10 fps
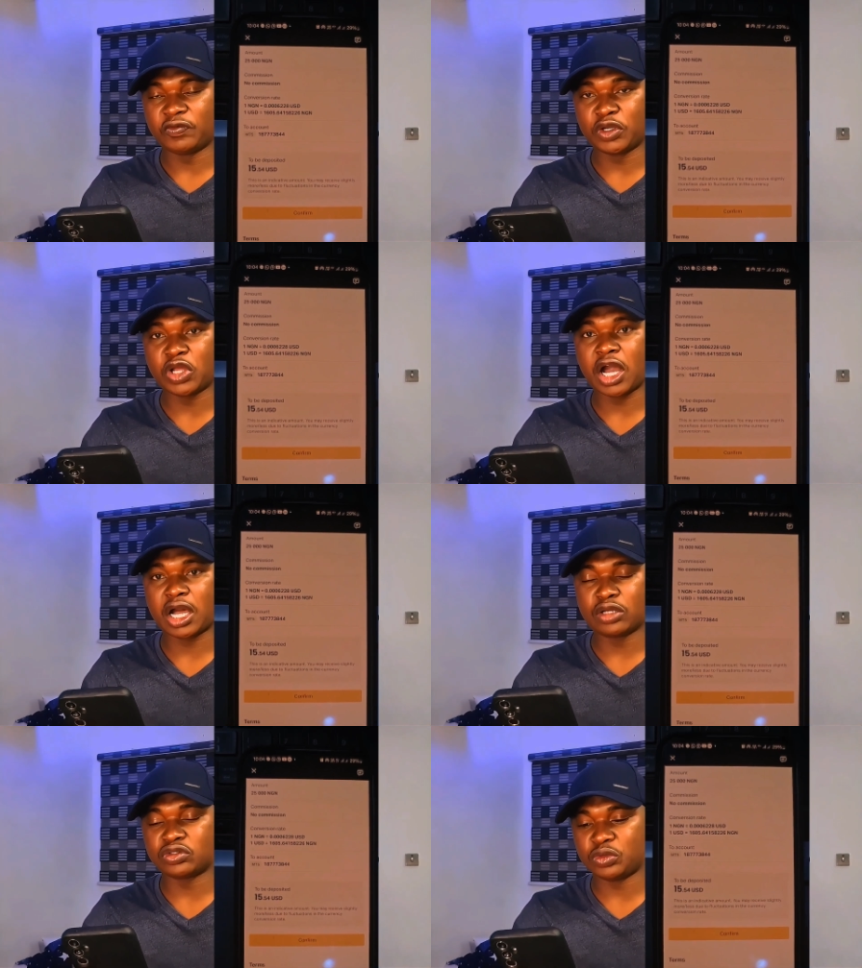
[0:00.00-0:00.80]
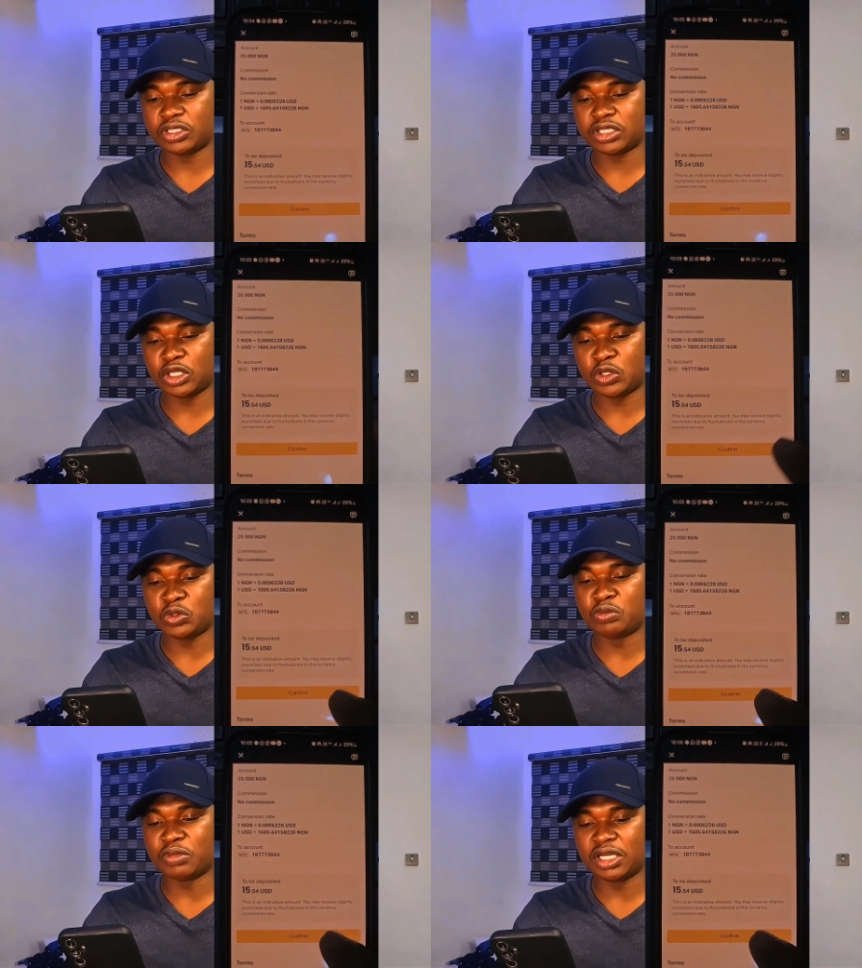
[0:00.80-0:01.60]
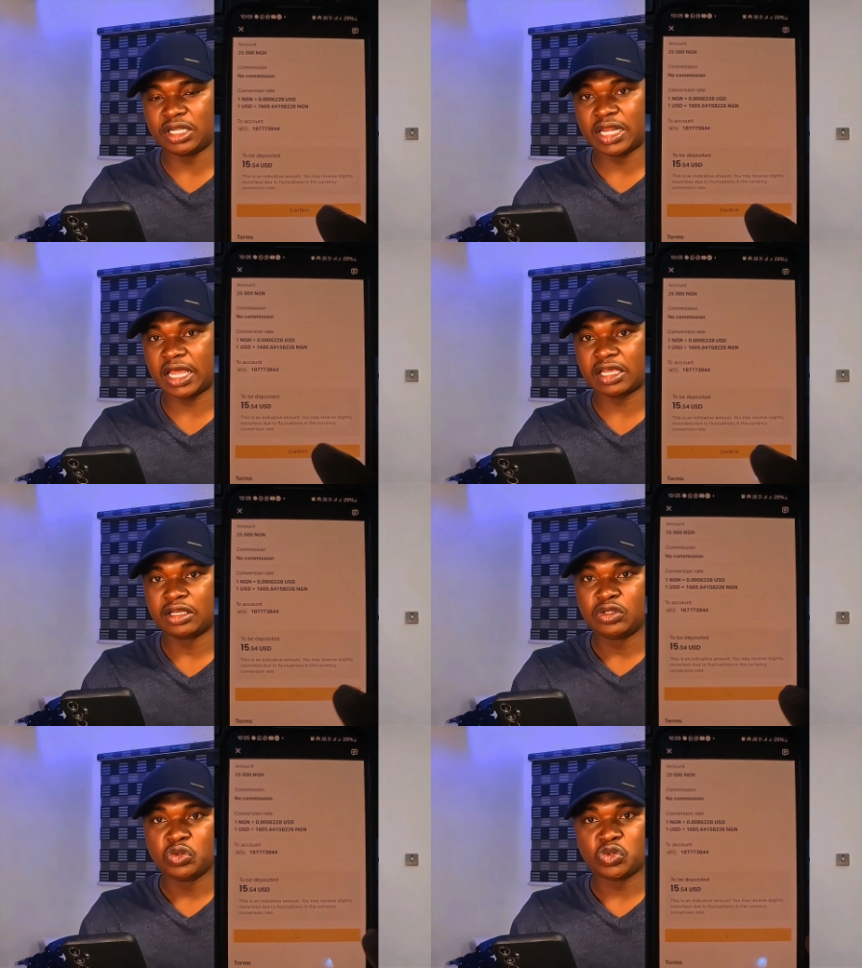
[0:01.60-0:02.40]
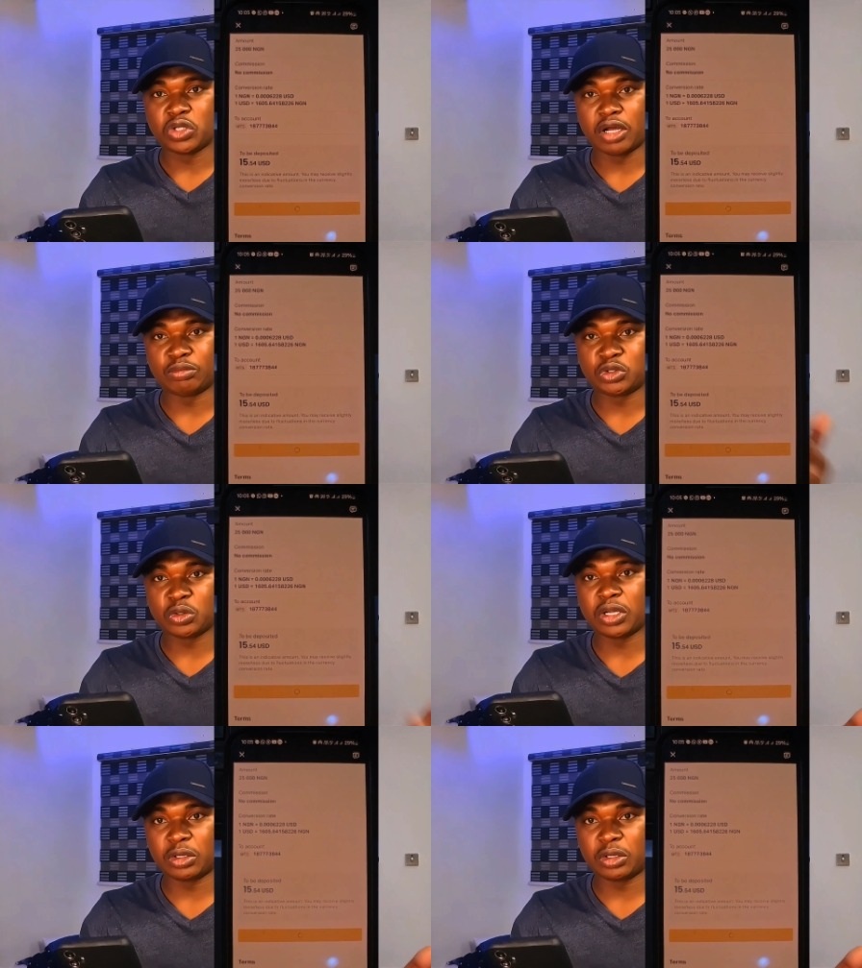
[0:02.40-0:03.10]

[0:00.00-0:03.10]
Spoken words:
Okay, the next thing I'll do is I'll click on confirm.